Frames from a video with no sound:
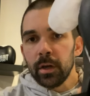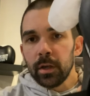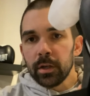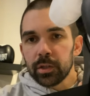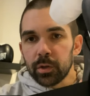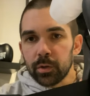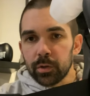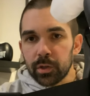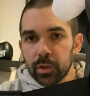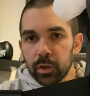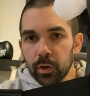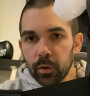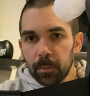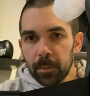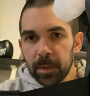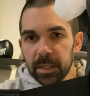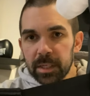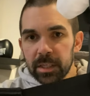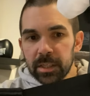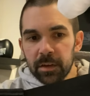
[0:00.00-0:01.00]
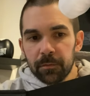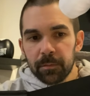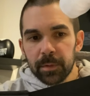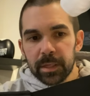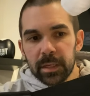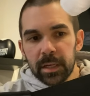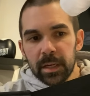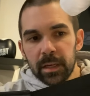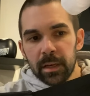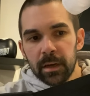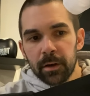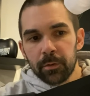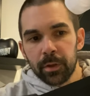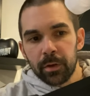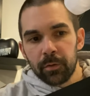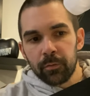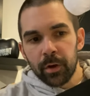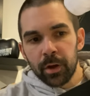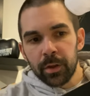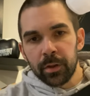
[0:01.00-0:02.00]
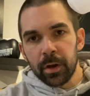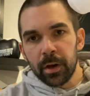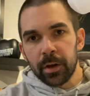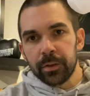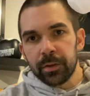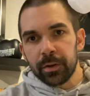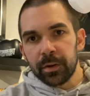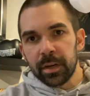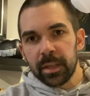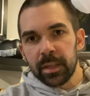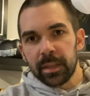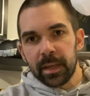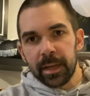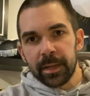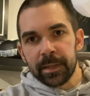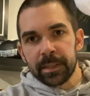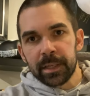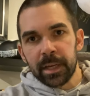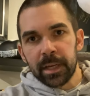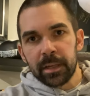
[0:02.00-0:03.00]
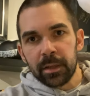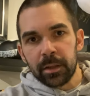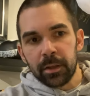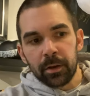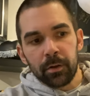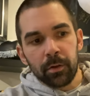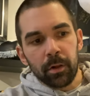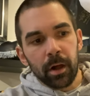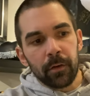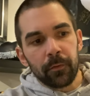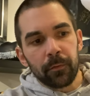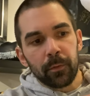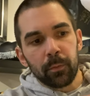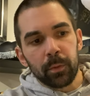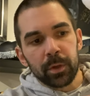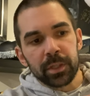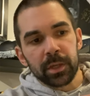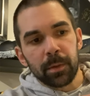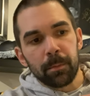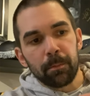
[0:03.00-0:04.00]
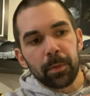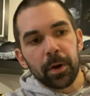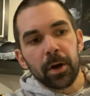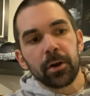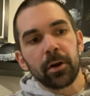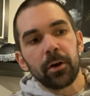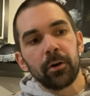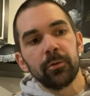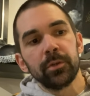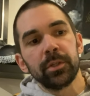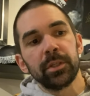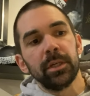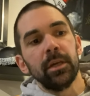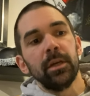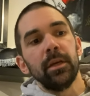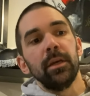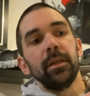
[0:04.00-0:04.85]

So it's two pieces of material that run underneath the inside of the glove with some buckles.